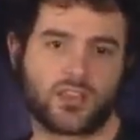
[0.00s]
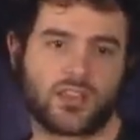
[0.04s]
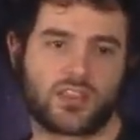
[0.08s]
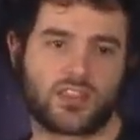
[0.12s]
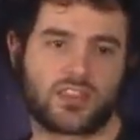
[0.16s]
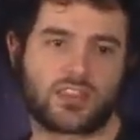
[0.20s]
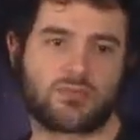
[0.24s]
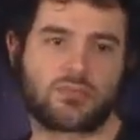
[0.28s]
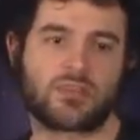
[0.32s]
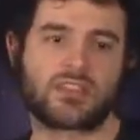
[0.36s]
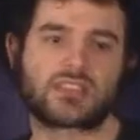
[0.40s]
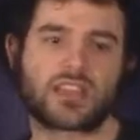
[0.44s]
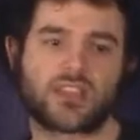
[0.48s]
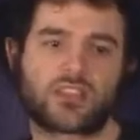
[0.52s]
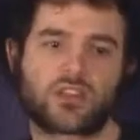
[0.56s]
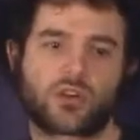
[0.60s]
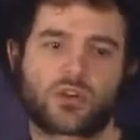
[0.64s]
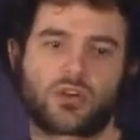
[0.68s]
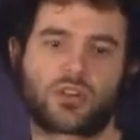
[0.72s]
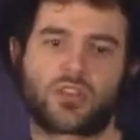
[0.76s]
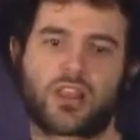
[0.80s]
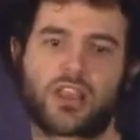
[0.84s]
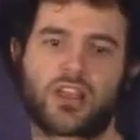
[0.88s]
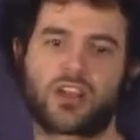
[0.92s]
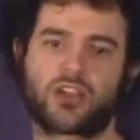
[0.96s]
that means that your
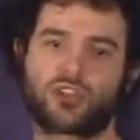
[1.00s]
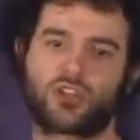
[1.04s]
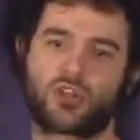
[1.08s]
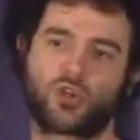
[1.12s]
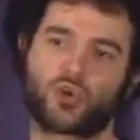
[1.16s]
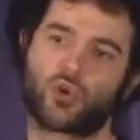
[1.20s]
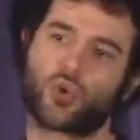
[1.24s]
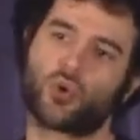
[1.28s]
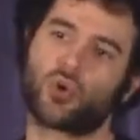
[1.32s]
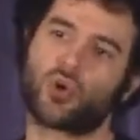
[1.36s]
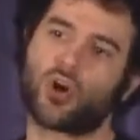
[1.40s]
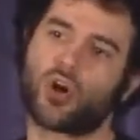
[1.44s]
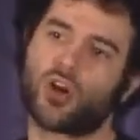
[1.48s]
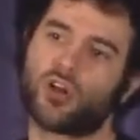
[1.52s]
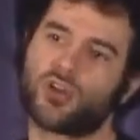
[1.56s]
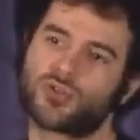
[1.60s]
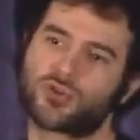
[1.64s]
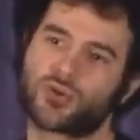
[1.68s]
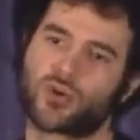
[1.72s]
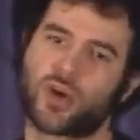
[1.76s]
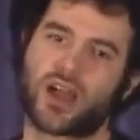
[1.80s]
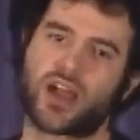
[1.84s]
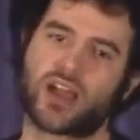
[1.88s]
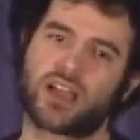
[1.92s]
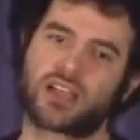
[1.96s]
layer 2
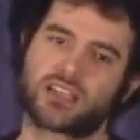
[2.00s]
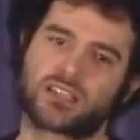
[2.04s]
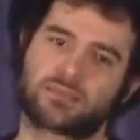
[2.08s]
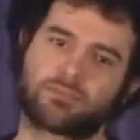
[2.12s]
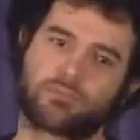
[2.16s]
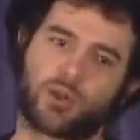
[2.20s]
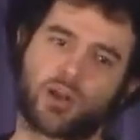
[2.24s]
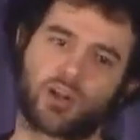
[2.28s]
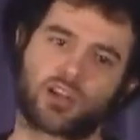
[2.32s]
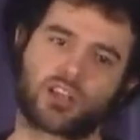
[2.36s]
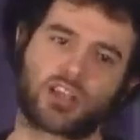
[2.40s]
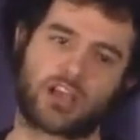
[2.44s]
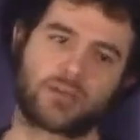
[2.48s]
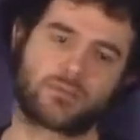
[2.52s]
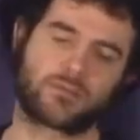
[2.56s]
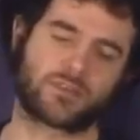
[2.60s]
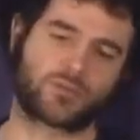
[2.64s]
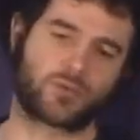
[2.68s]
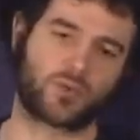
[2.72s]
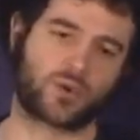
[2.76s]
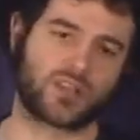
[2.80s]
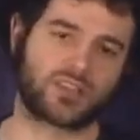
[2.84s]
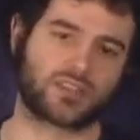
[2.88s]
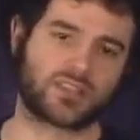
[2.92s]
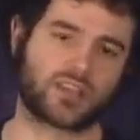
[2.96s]
also has block times of
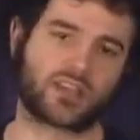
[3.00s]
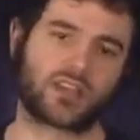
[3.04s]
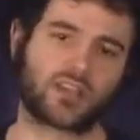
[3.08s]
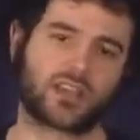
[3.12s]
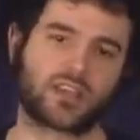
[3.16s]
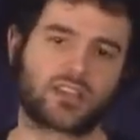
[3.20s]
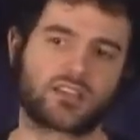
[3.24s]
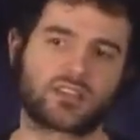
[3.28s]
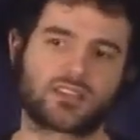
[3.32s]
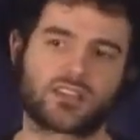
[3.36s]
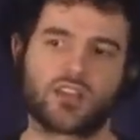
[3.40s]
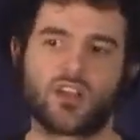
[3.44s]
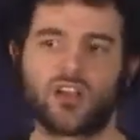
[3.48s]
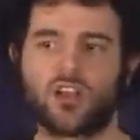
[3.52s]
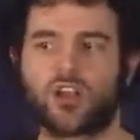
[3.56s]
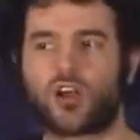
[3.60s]
20 seconds,